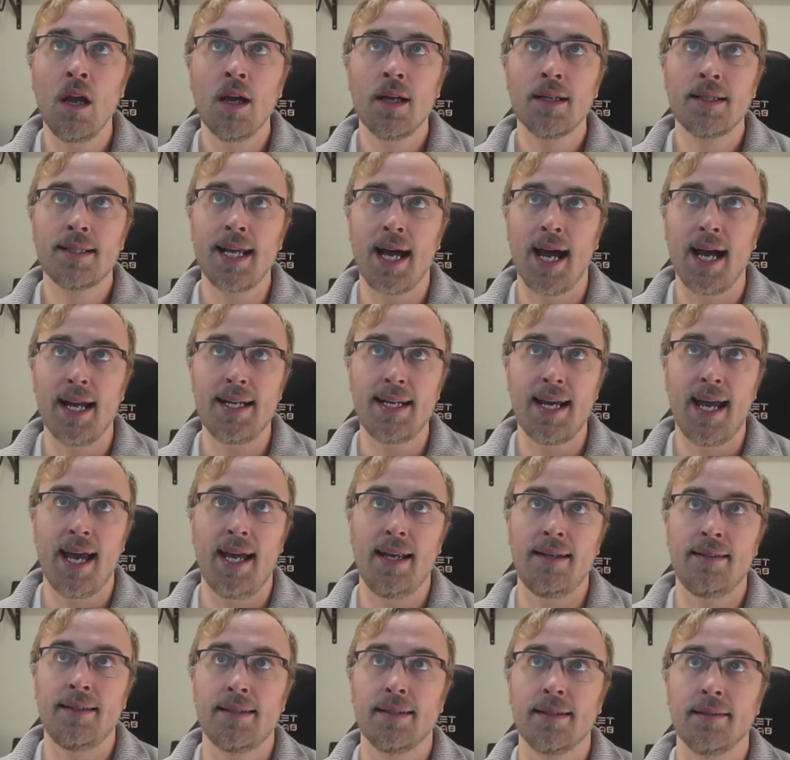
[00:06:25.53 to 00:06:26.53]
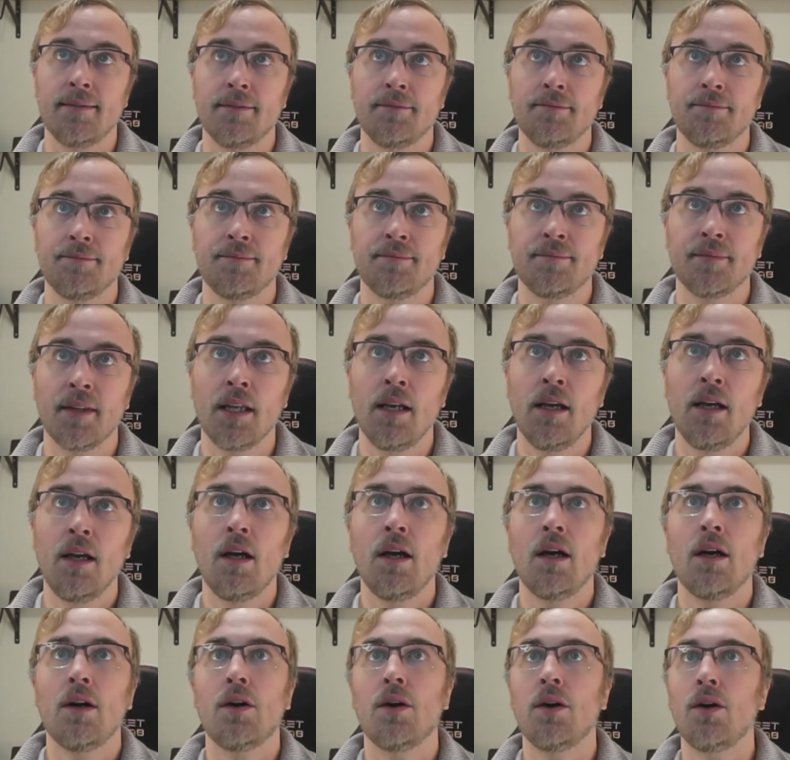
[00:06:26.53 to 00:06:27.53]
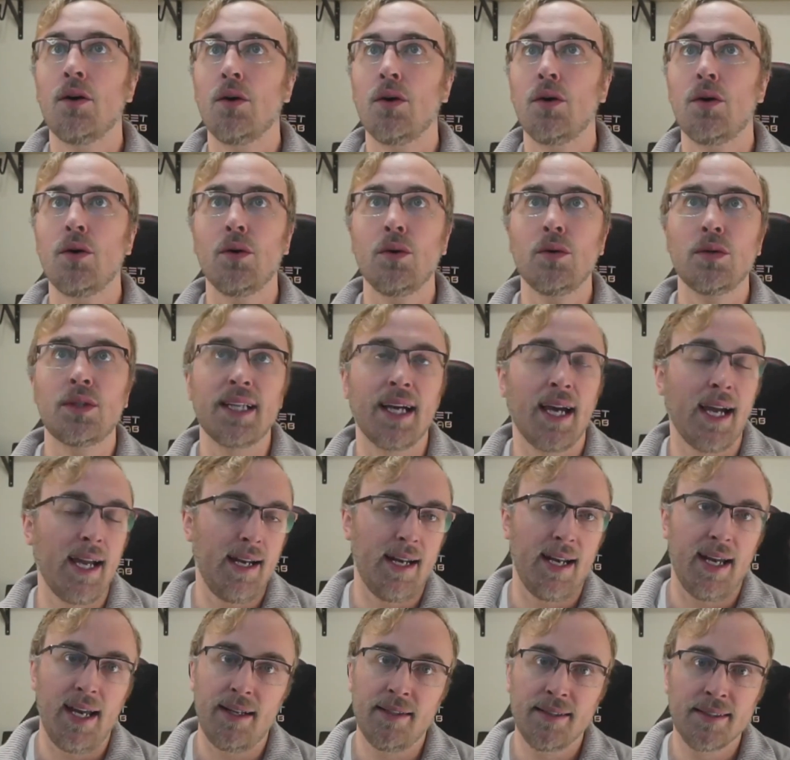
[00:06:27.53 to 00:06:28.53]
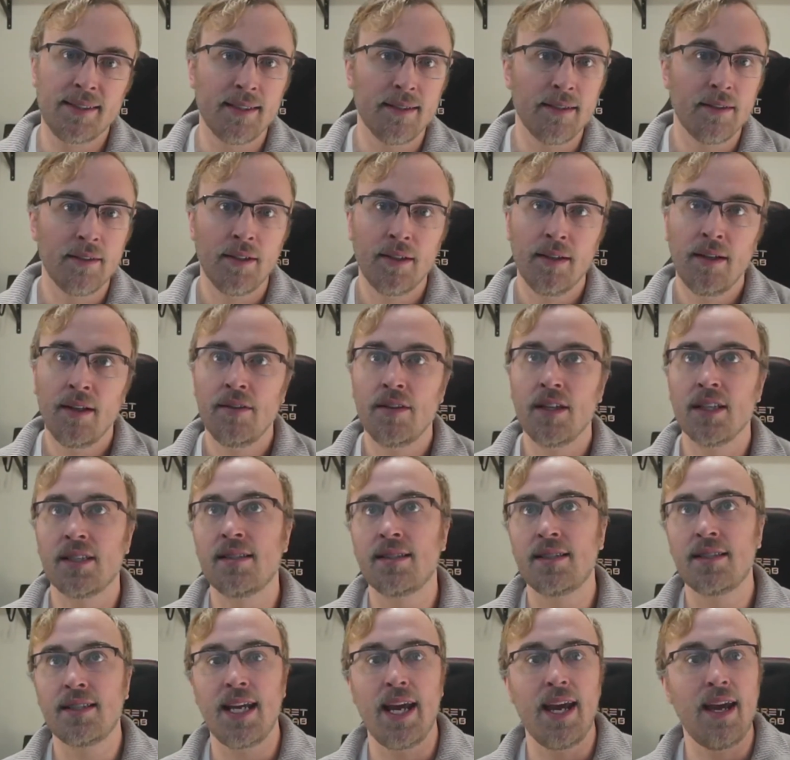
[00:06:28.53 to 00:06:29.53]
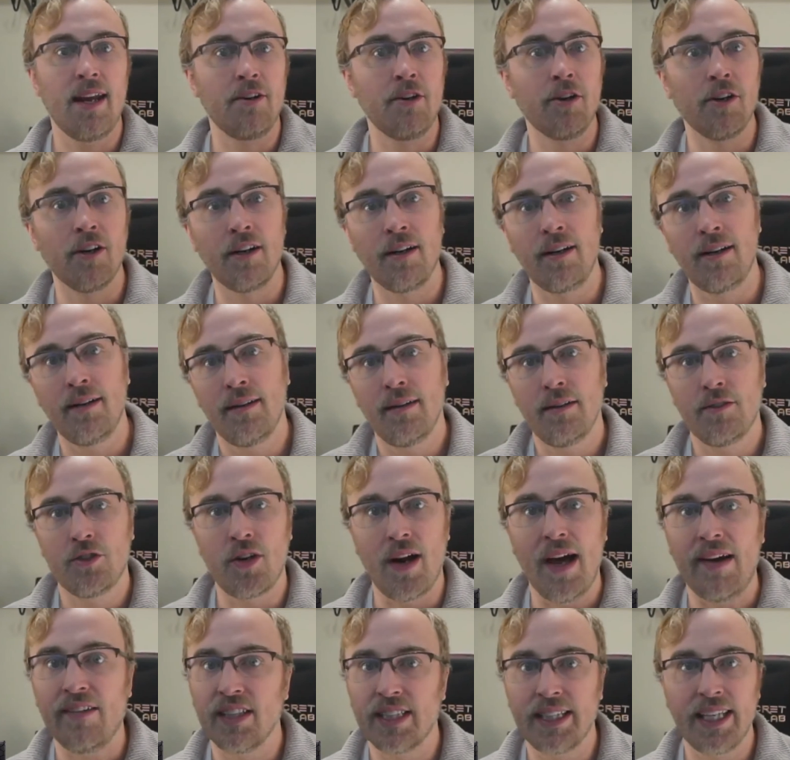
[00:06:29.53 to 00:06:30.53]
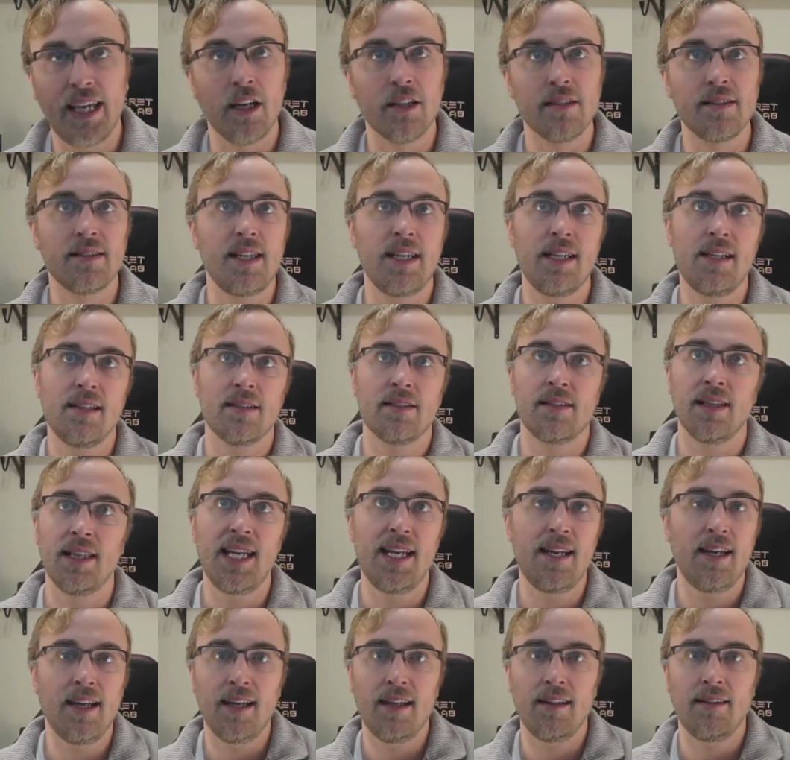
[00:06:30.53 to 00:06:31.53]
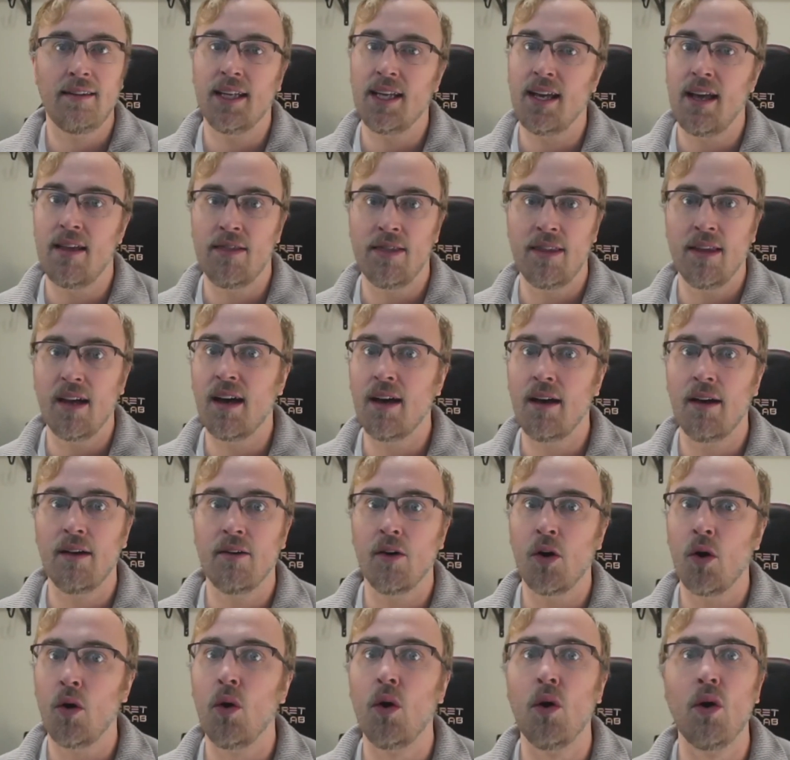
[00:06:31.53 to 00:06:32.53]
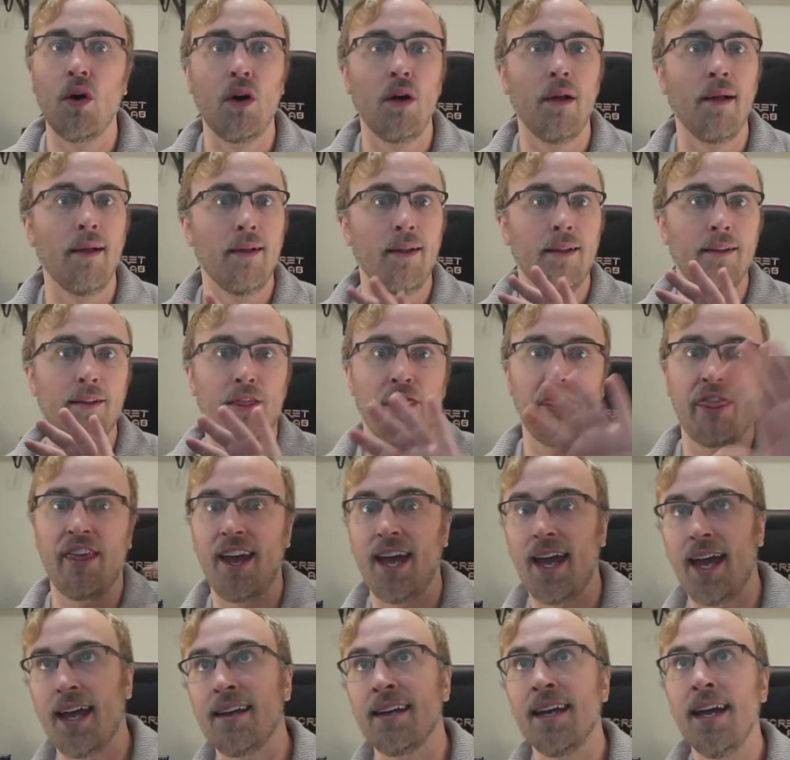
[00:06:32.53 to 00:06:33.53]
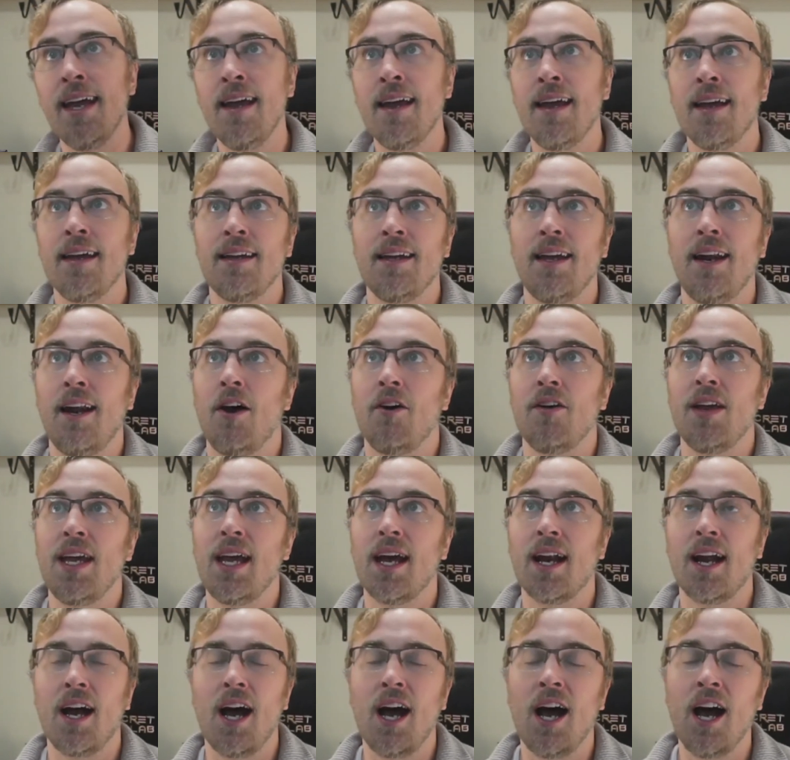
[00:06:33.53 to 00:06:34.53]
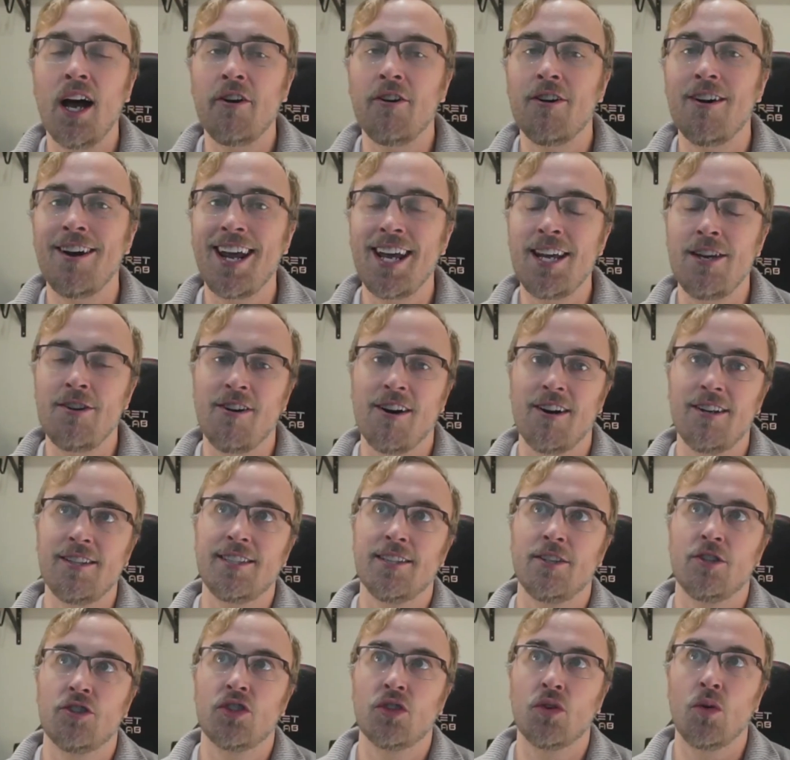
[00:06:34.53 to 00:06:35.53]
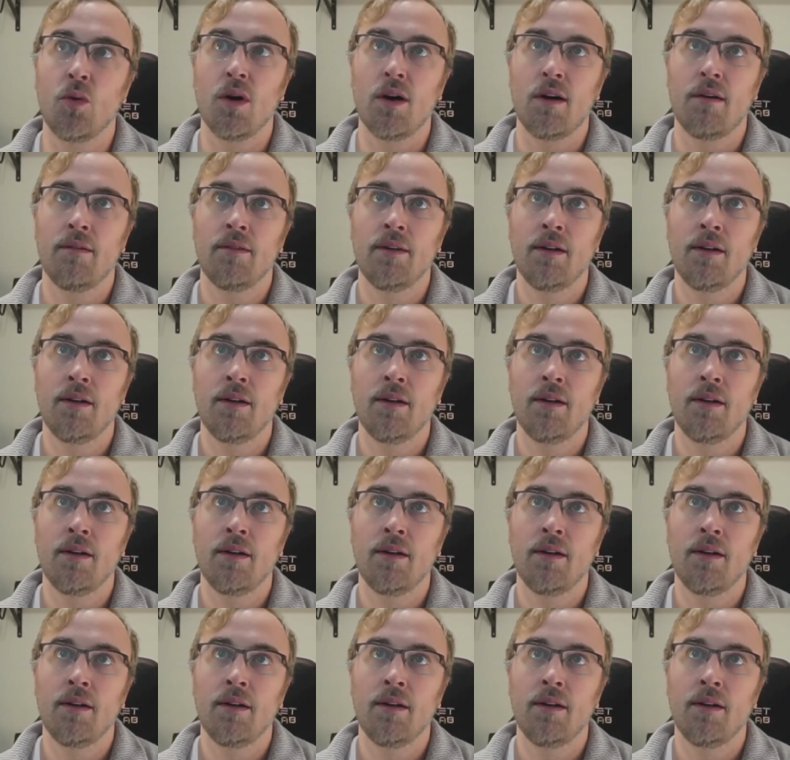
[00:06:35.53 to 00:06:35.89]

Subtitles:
Tight end. Oh, tight end. The standard Travis Kelce is leading the whole thing. You know, he had 108 yards and a score.